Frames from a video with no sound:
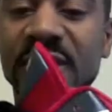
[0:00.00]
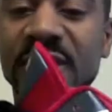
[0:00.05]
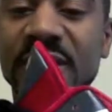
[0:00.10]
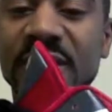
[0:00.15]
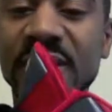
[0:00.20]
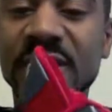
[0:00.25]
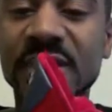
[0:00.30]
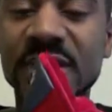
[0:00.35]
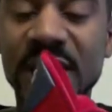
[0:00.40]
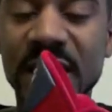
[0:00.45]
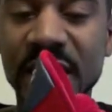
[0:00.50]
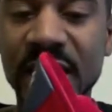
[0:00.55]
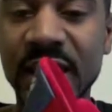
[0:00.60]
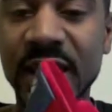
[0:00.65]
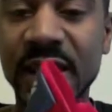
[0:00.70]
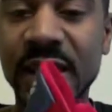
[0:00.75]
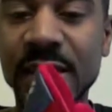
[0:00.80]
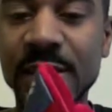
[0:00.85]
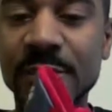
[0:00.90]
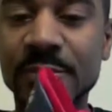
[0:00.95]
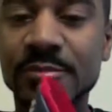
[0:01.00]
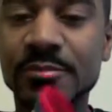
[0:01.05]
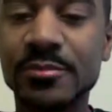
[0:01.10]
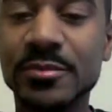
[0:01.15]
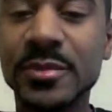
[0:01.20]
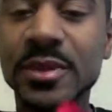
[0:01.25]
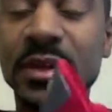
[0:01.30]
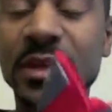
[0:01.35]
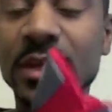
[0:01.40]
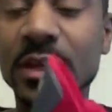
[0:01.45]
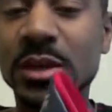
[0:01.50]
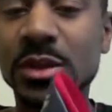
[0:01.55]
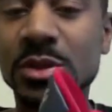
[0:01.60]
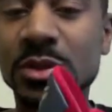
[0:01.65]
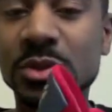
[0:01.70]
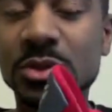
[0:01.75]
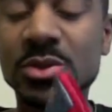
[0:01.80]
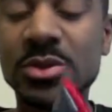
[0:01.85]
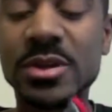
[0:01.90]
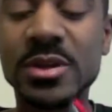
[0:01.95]
it's an A,
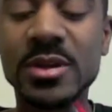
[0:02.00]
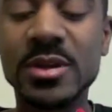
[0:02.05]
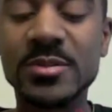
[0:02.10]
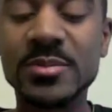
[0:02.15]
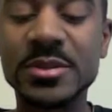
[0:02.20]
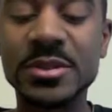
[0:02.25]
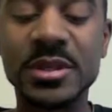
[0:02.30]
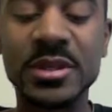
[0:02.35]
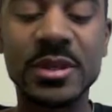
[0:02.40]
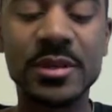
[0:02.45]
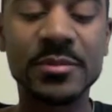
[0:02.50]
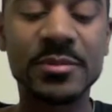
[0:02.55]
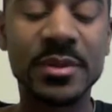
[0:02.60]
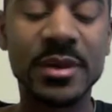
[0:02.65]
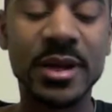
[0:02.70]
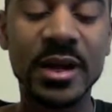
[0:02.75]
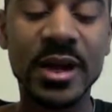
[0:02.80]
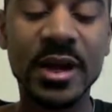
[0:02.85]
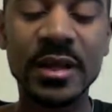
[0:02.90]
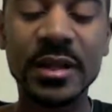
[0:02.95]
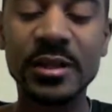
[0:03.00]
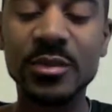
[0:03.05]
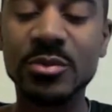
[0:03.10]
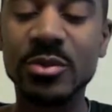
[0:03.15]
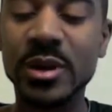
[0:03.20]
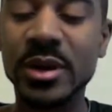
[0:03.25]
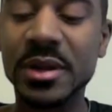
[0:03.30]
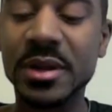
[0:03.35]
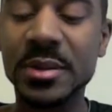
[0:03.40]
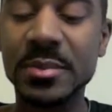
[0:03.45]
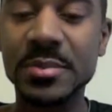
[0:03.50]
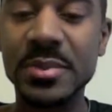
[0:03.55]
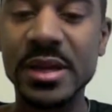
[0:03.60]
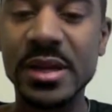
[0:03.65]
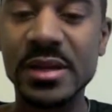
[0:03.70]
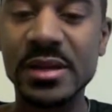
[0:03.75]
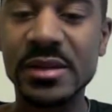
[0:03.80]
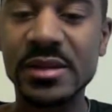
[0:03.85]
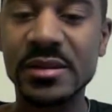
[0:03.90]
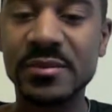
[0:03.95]
2 thumbs up, highly
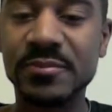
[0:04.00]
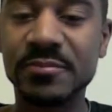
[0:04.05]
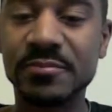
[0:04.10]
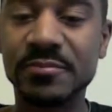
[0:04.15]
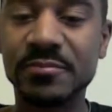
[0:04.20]
recommended.